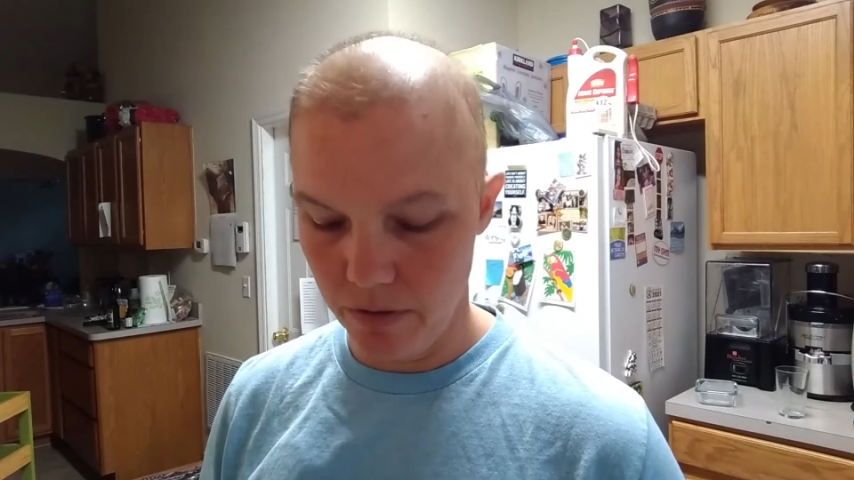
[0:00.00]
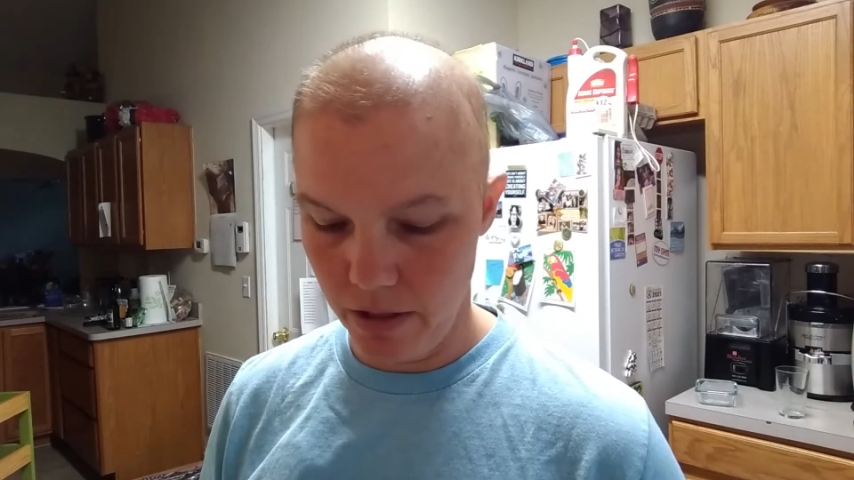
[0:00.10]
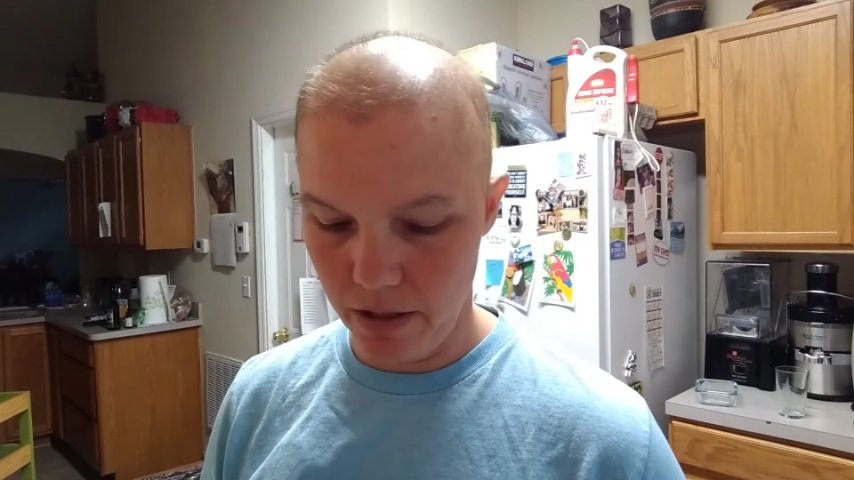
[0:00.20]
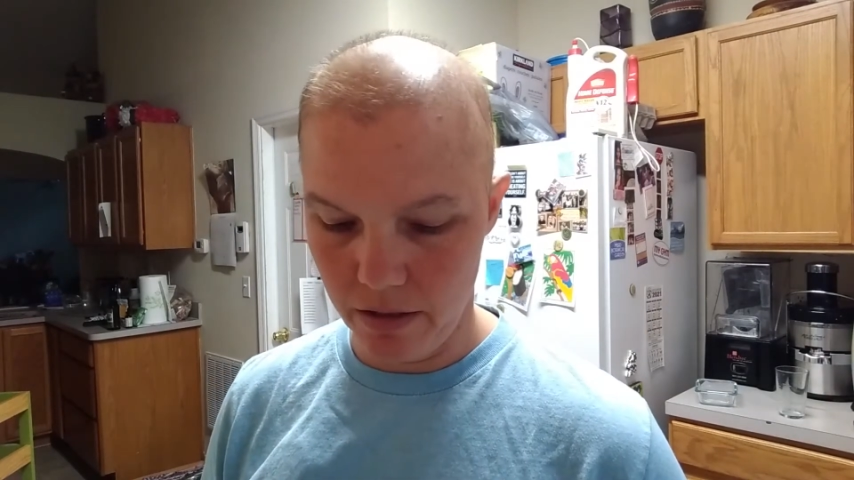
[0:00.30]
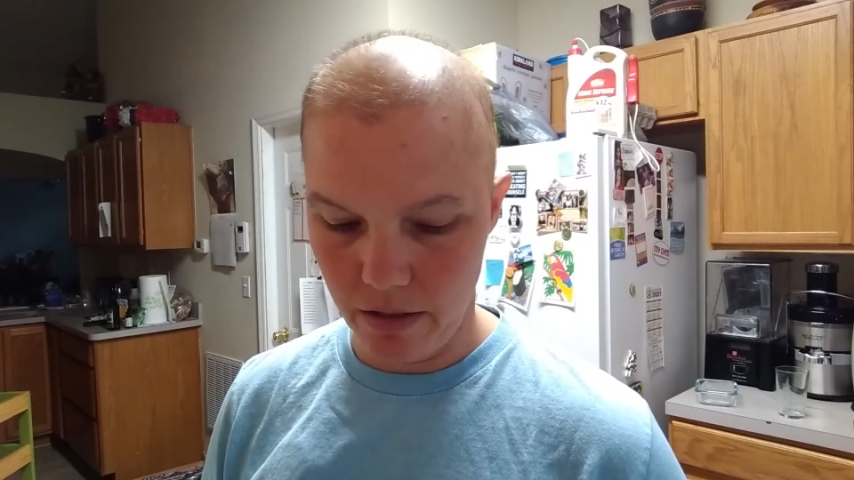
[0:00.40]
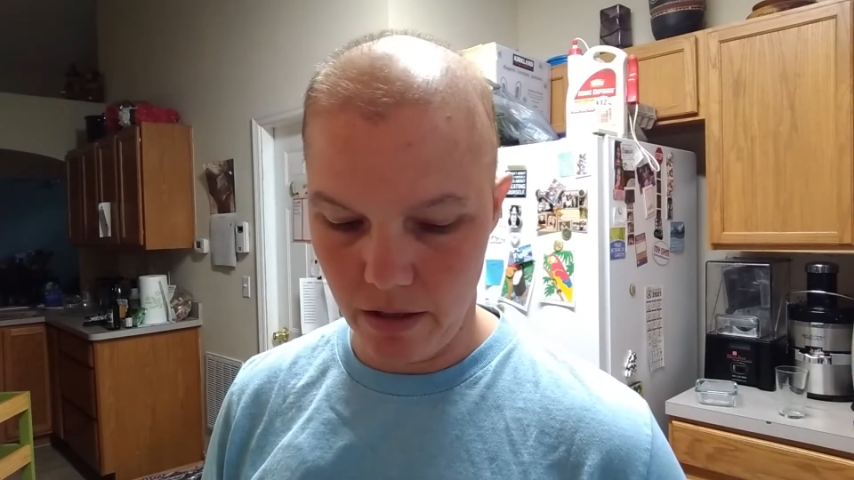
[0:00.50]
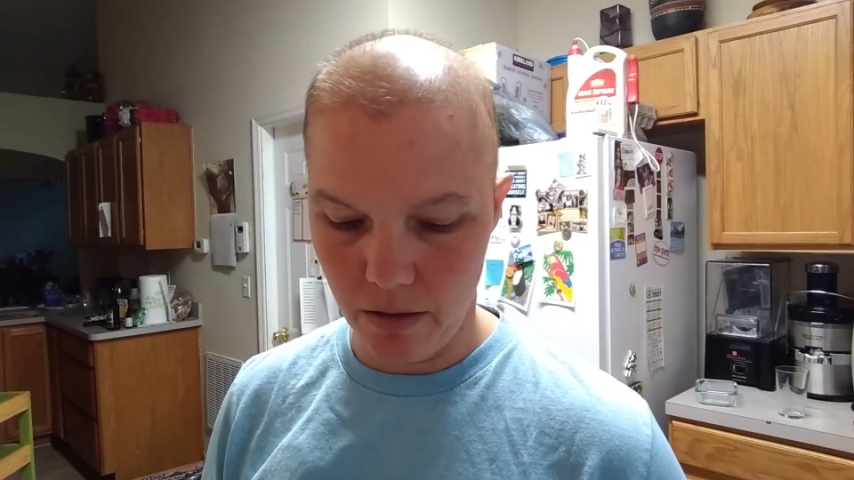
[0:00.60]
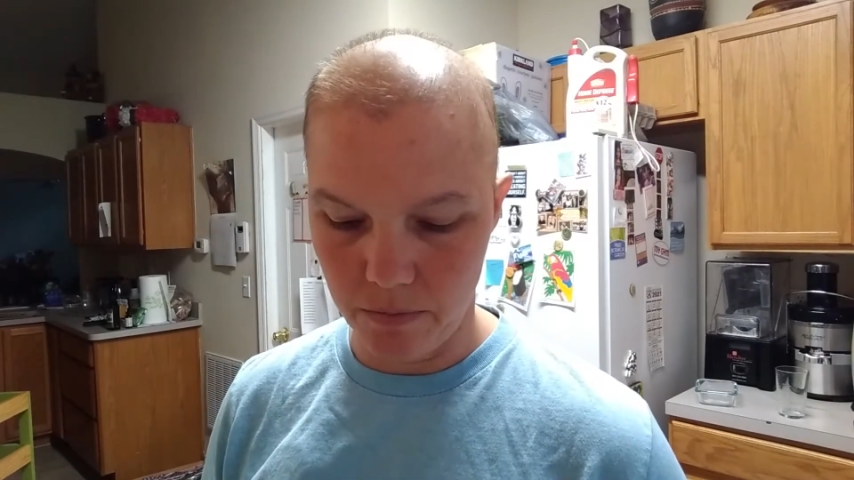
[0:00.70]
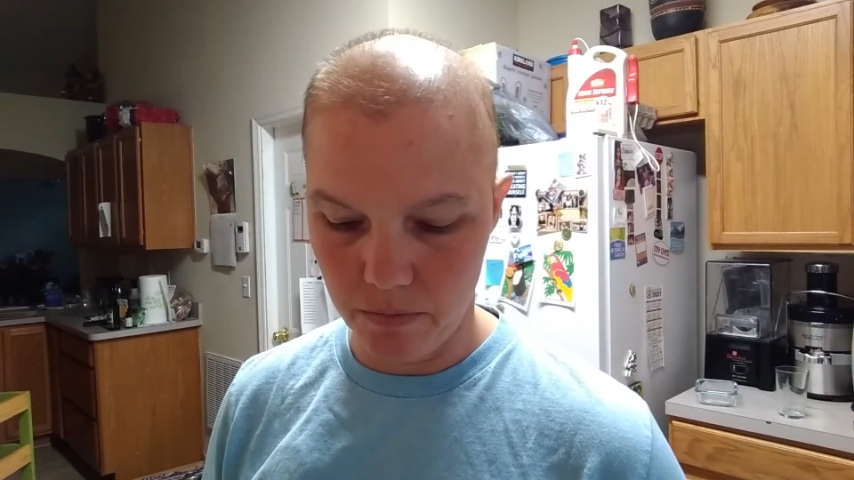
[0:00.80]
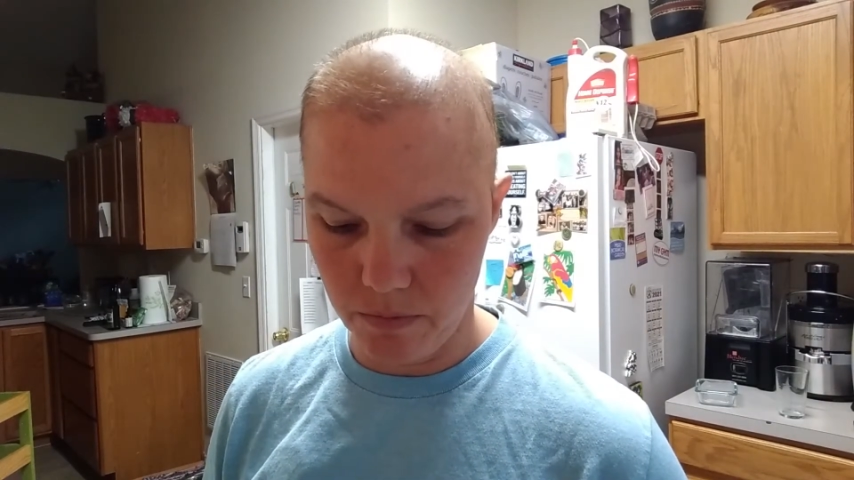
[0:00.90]
in
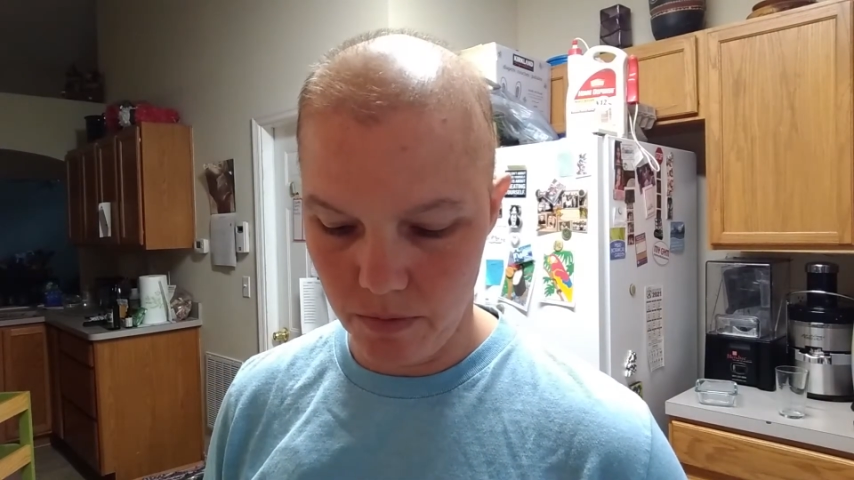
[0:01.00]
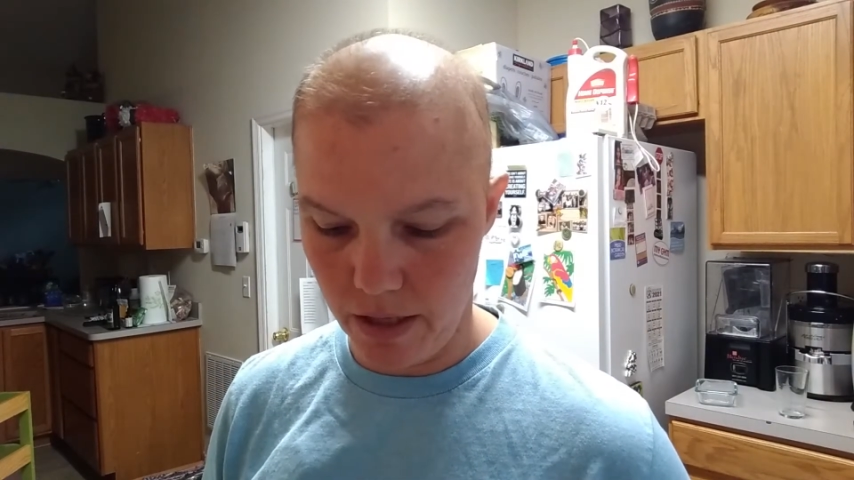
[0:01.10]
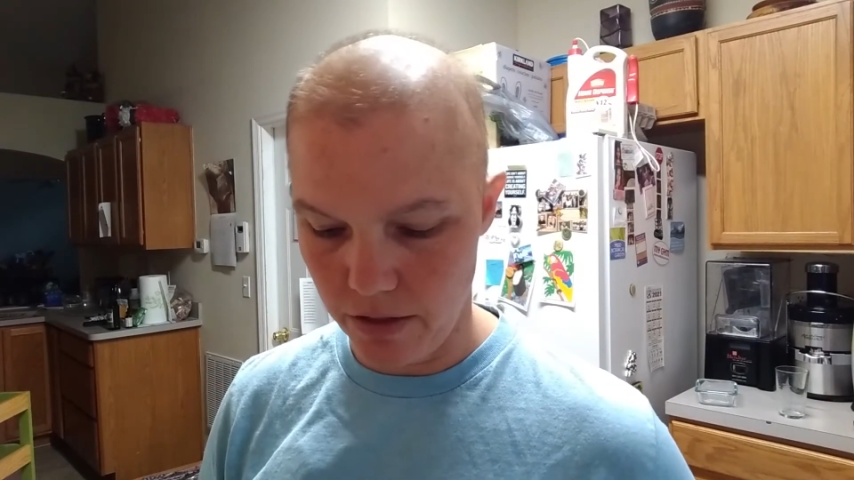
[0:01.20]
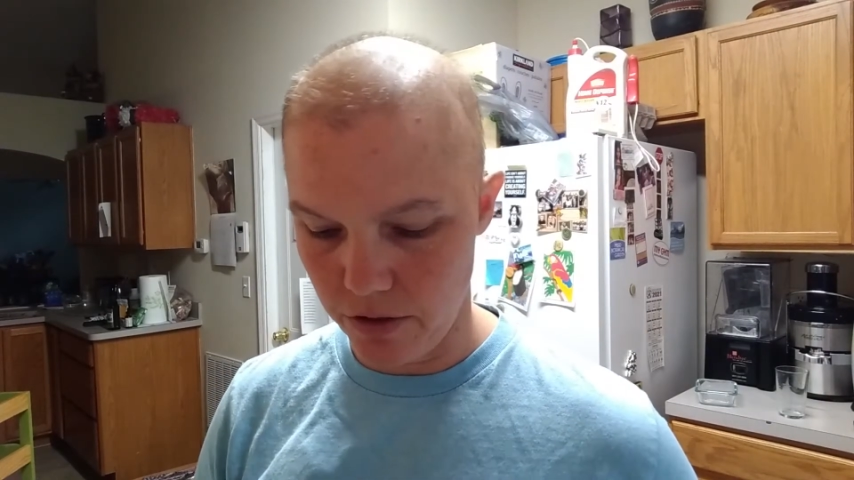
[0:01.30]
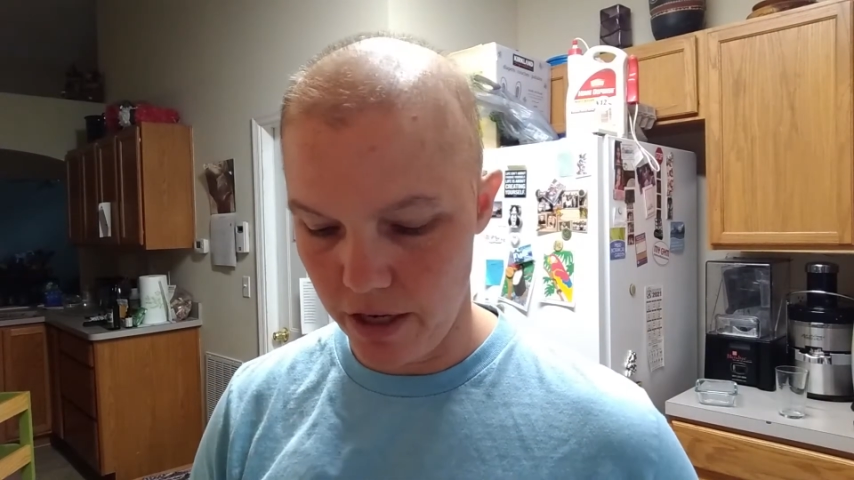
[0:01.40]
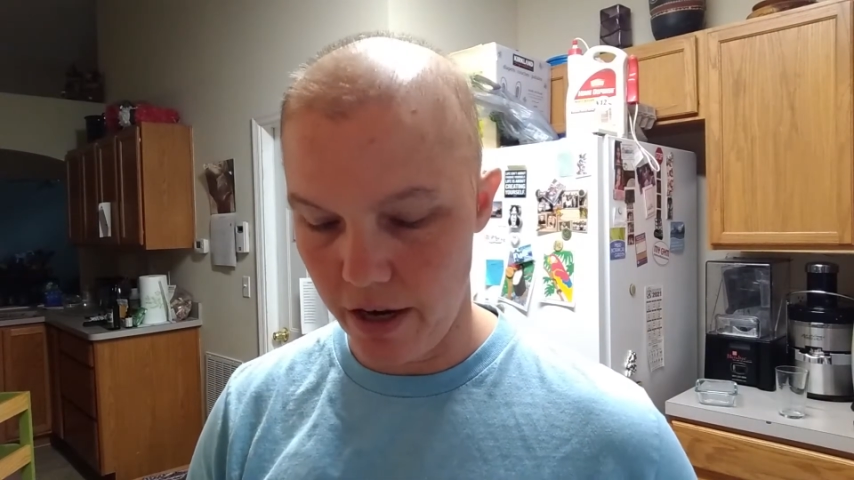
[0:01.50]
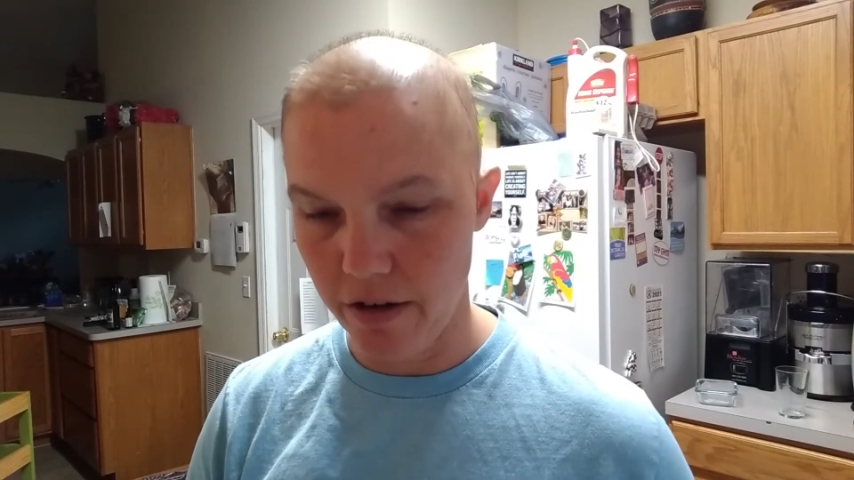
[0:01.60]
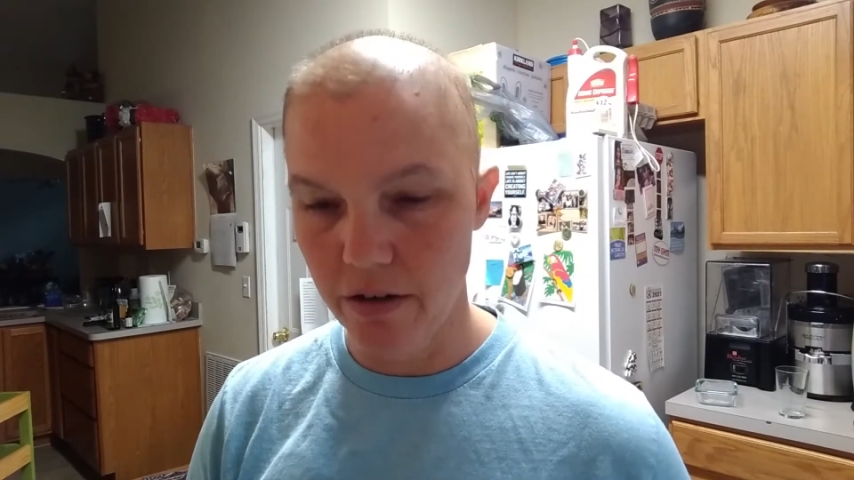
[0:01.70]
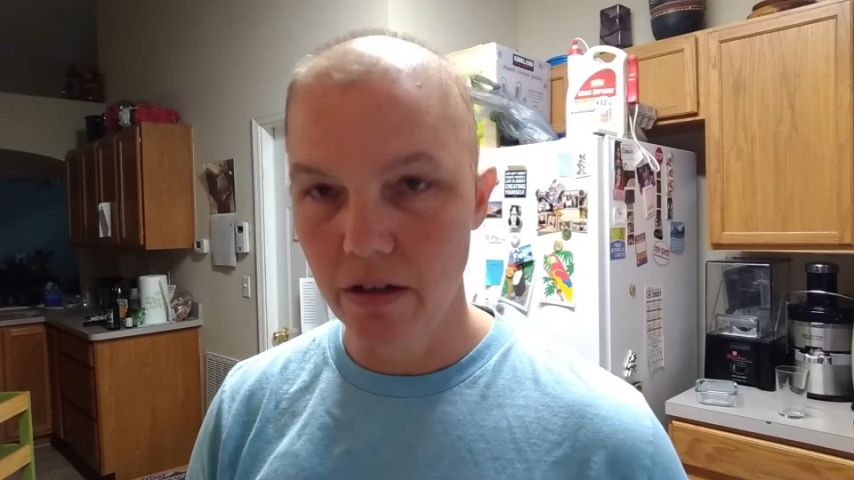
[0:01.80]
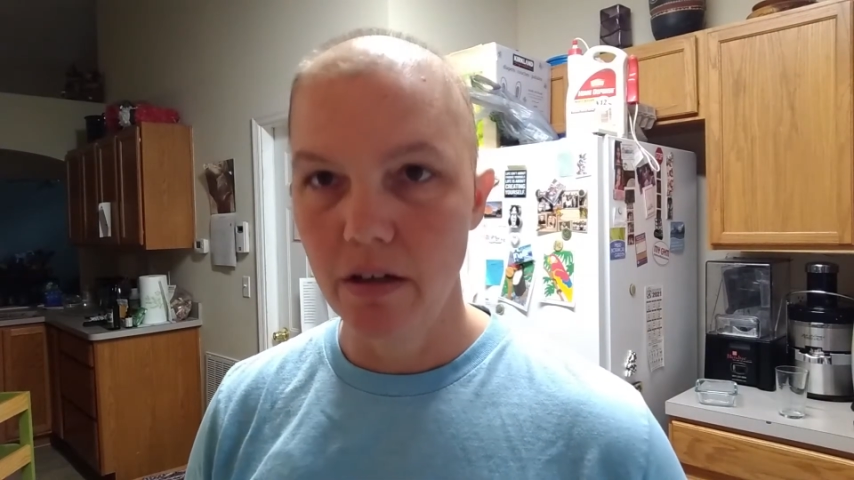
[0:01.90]
cancer care.